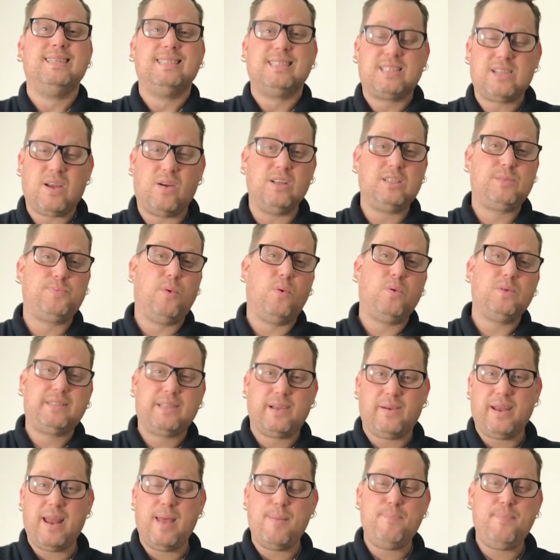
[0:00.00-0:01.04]
Sky Sports have
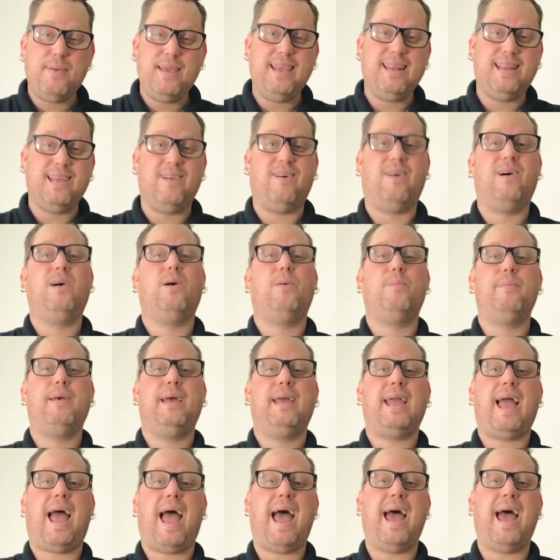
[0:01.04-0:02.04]
got their B D I on me